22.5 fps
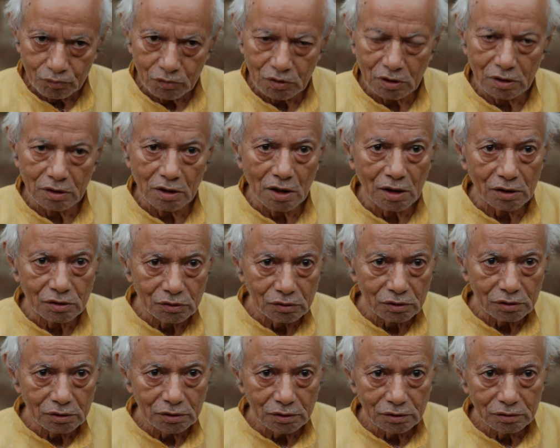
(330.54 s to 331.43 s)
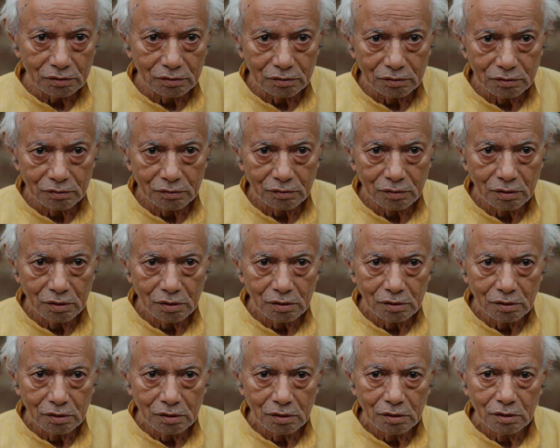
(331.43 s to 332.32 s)
Kriya Yoga,
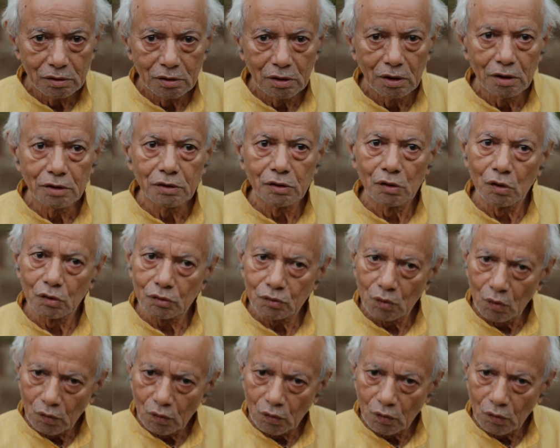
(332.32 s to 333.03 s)
and not